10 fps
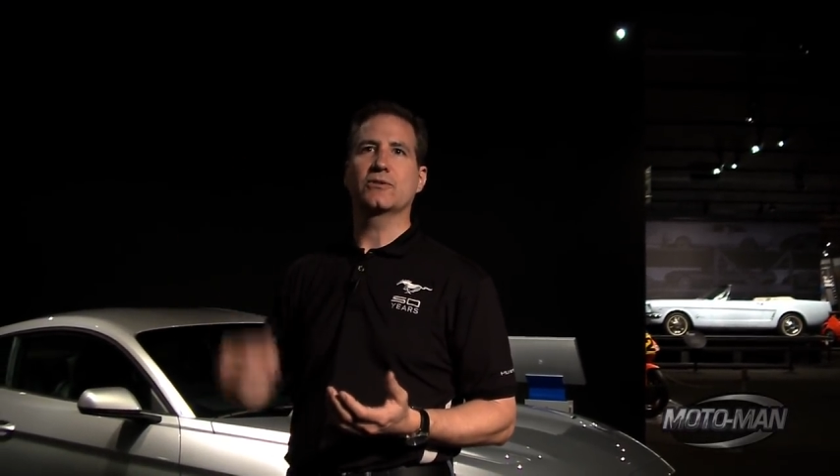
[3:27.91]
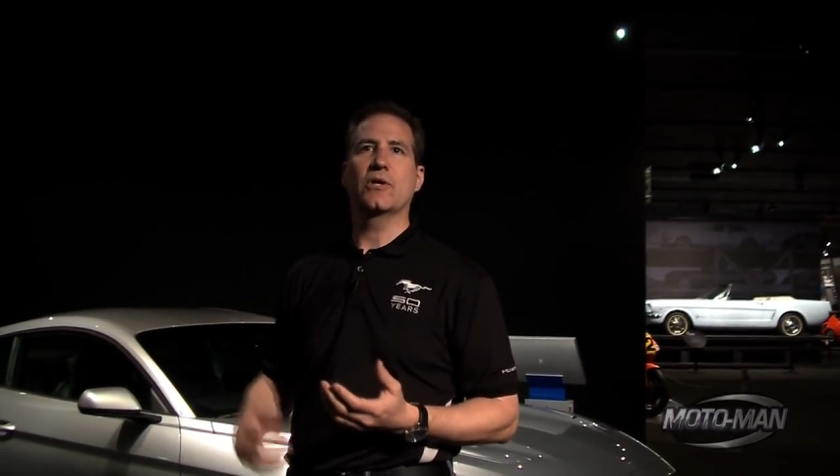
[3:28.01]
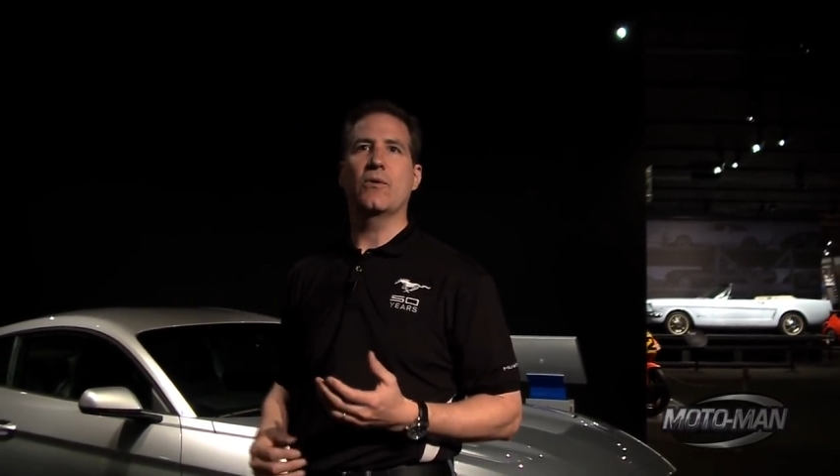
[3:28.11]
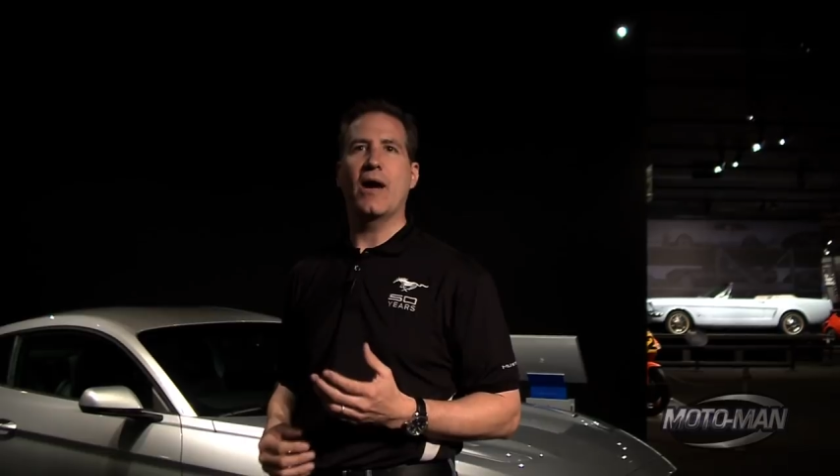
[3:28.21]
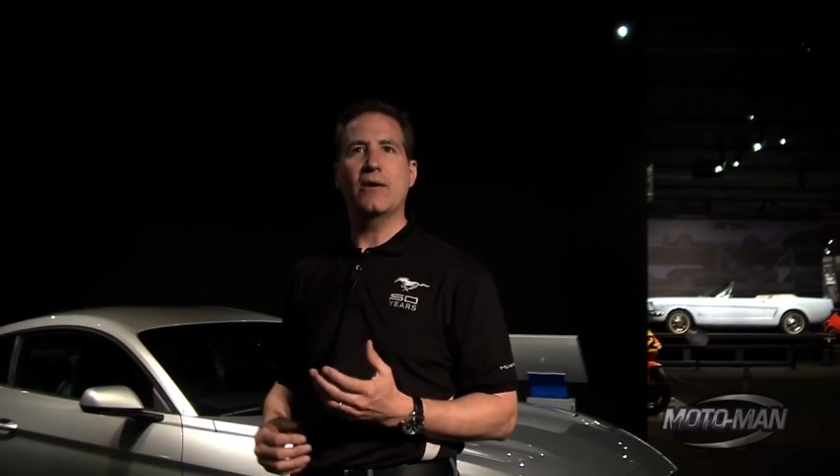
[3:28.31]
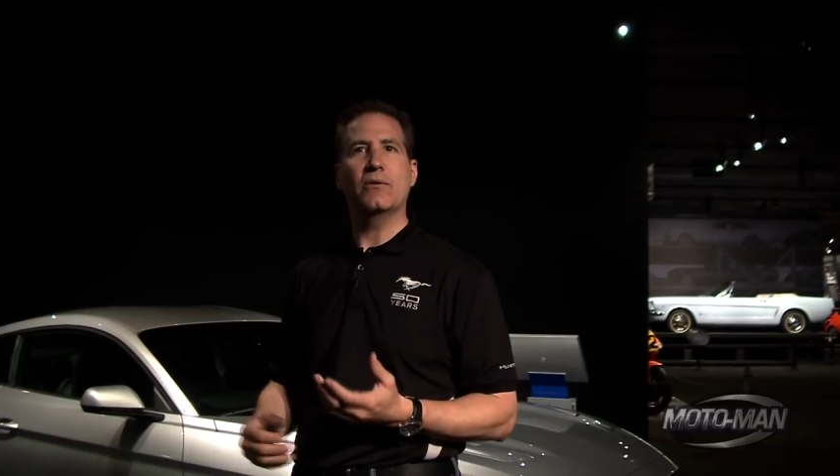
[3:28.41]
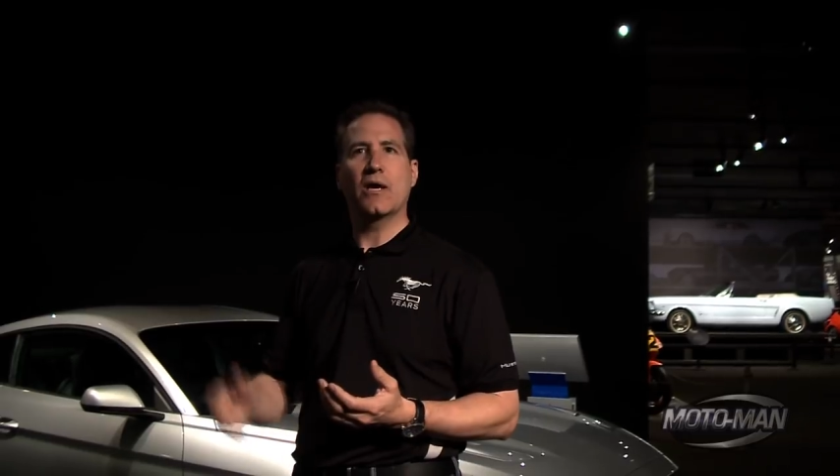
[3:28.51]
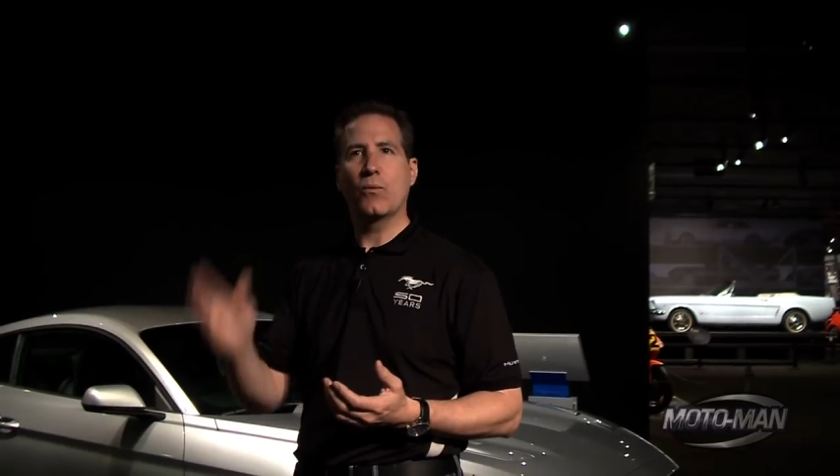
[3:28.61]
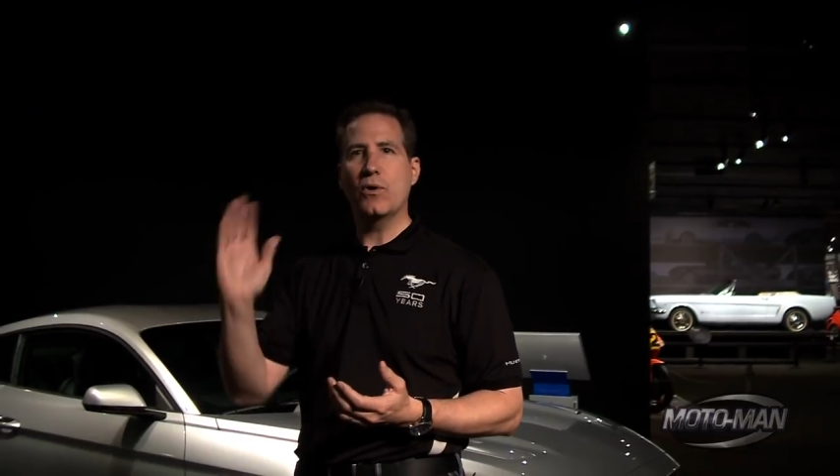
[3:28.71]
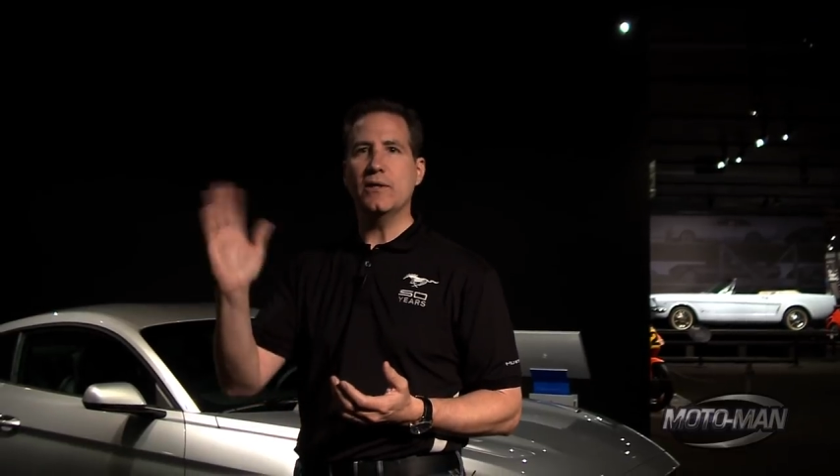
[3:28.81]
So I don't
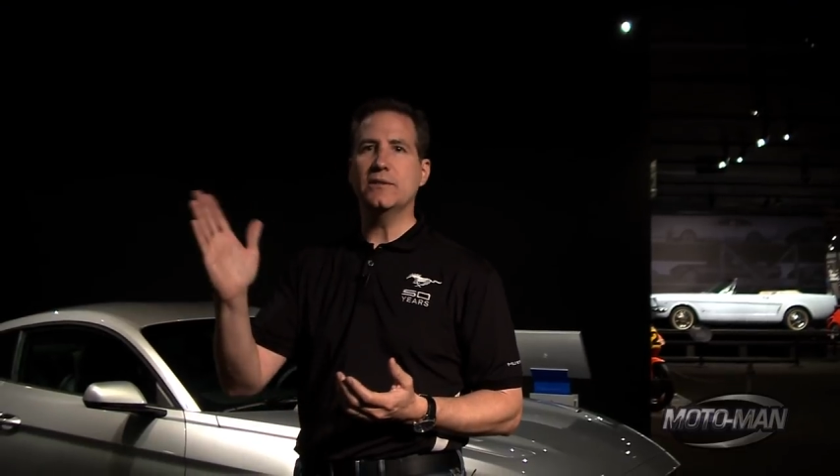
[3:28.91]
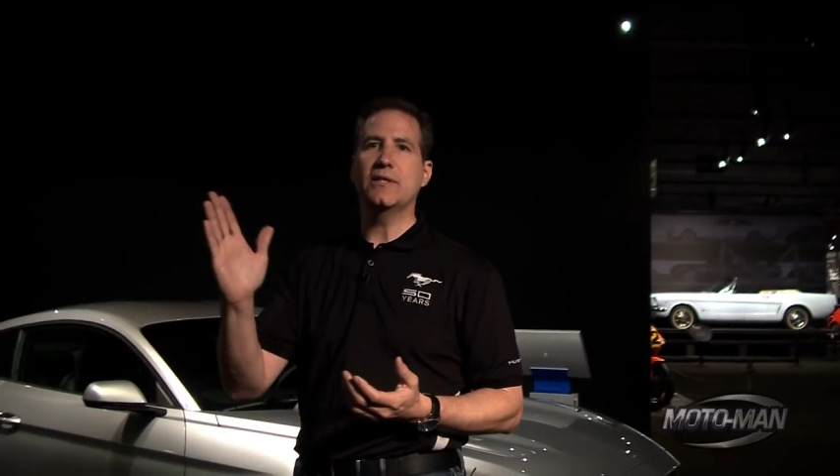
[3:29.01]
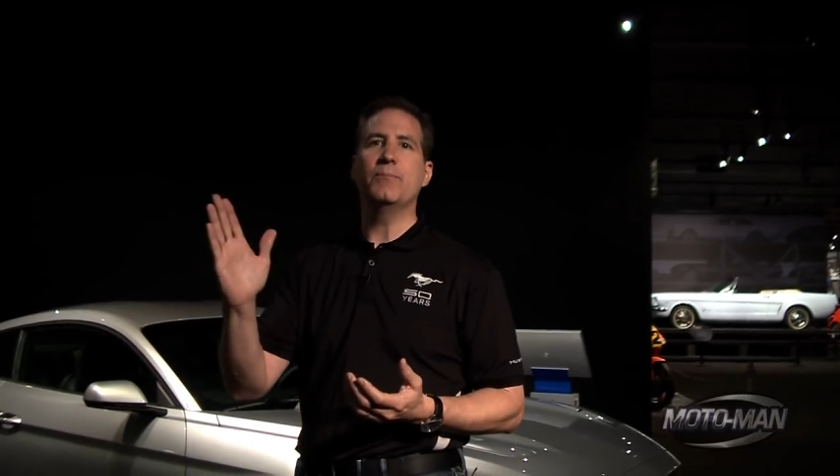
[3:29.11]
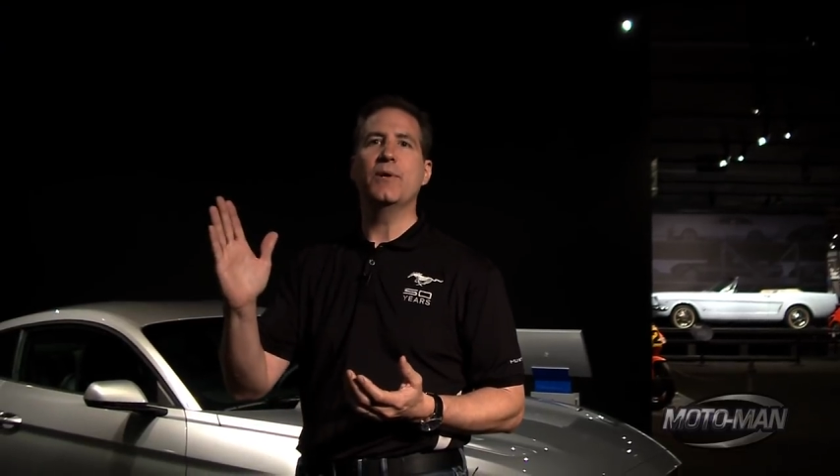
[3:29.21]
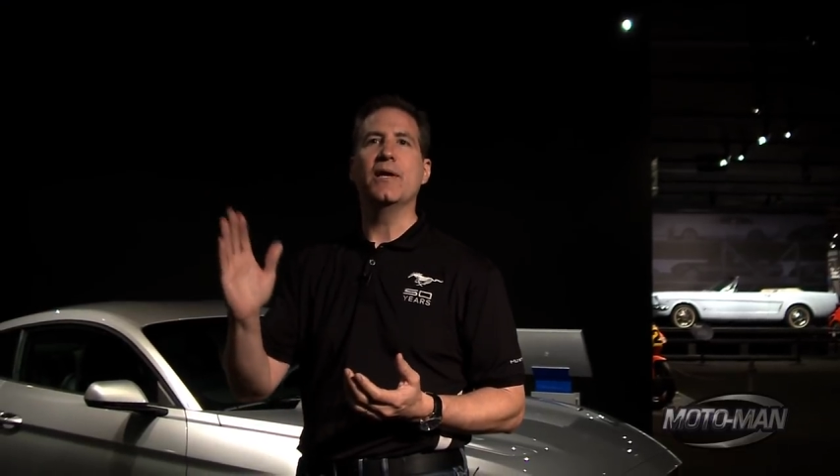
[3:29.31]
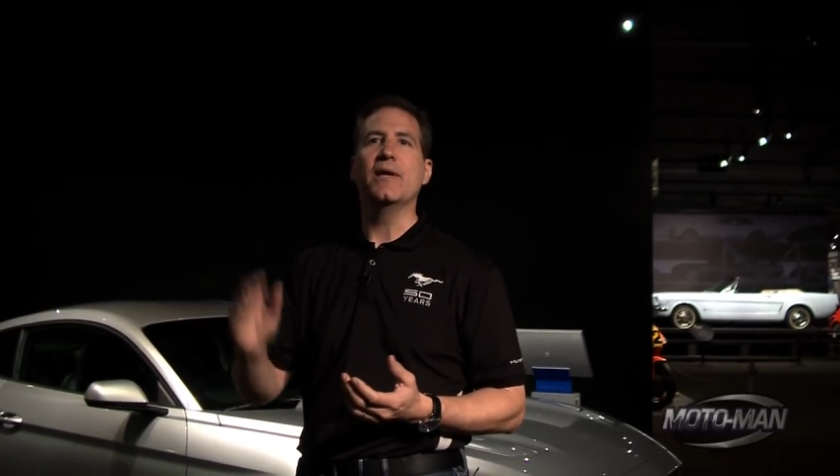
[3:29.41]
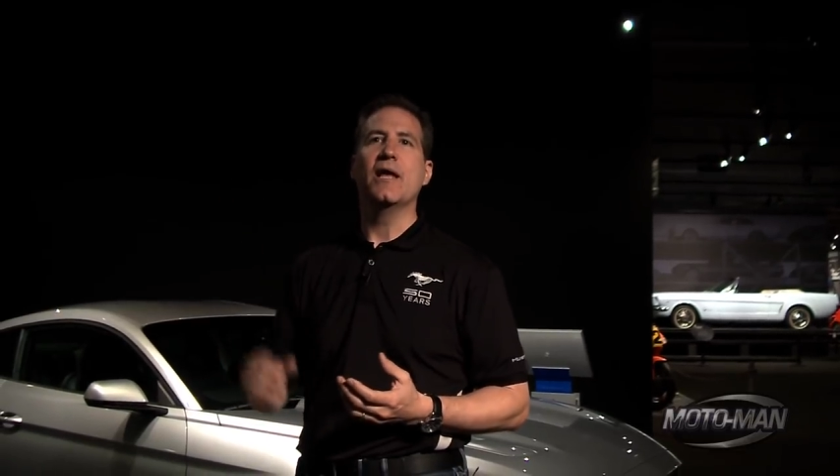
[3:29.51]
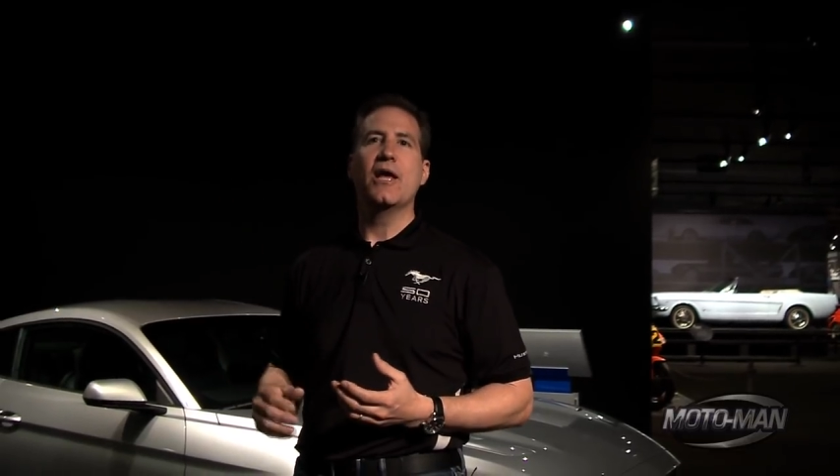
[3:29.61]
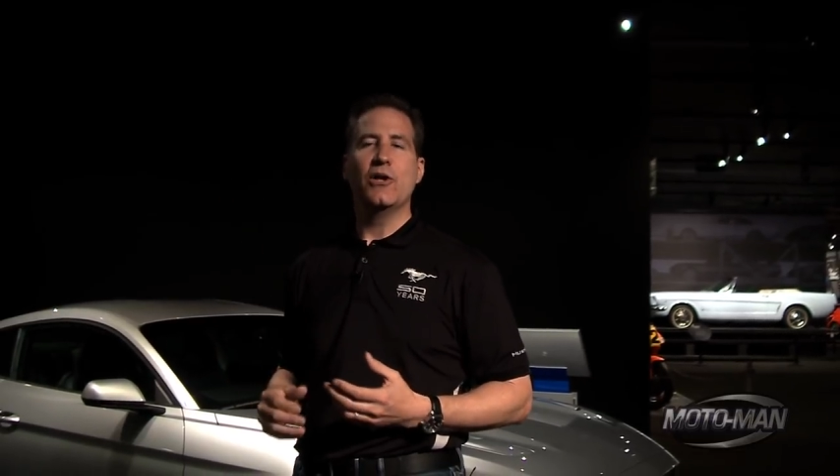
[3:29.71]
care where you tip in,